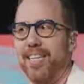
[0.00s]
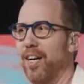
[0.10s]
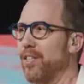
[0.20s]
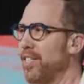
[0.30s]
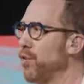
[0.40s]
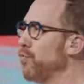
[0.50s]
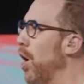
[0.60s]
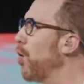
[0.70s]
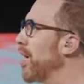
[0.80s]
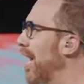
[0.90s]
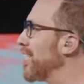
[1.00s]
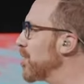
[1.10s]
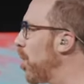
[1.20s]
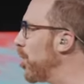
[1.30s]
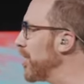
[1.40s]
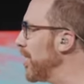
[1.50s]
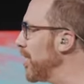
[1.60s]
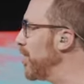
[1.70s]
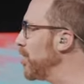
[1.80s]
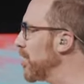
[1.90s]
you know, you know God is calling you
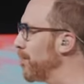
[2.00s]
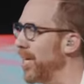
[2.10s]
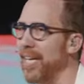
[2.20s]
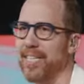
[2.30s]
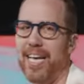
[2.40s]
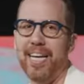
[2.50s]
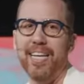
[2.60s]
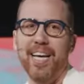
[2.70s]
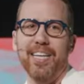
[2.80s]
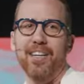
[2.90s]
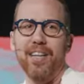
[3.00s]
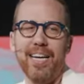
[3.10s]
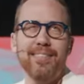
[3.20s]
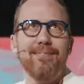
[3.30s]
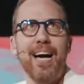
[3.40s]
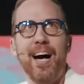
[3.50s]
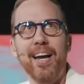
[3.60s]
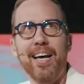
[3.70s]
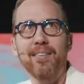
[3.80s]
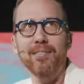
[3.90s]
to do something, and yet you're like,
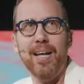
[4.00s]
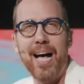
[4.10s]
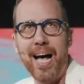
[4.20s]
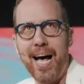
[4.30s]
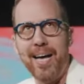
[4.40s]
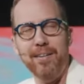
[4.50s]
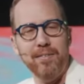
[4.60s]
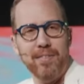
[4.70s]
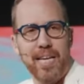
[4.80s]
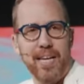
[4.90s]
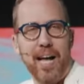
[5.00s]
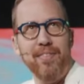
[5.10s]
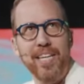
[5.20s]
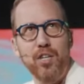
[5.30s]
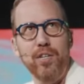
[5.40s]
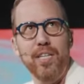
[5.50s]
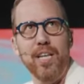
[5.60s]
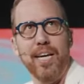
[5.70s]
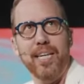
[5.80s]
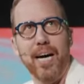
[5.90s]
God, I don't, I don't think, I think you
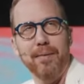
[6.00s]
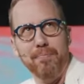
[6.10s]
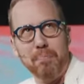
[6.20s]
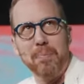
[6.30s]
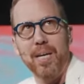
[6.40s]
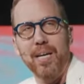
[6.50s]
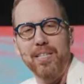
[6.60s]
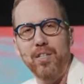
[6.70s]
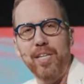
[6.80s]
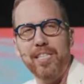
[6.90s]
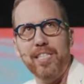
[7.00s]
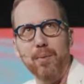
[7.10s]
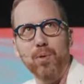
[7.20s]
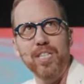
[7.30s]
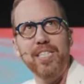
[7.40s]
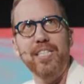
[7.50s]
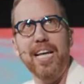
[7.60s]
need like a, you need someone to sit